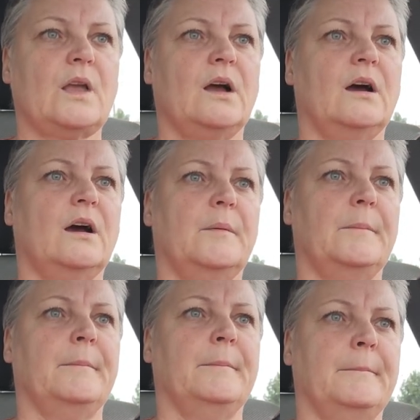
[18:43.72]

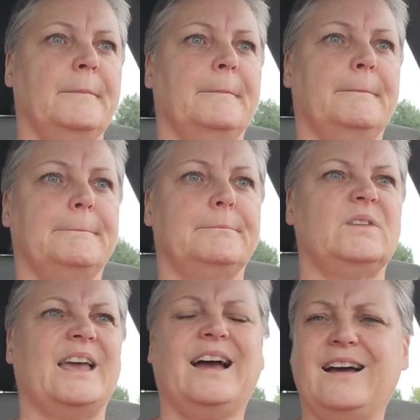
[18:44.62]

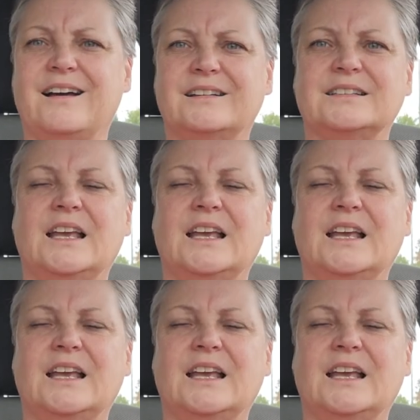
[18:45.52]
um, yeah.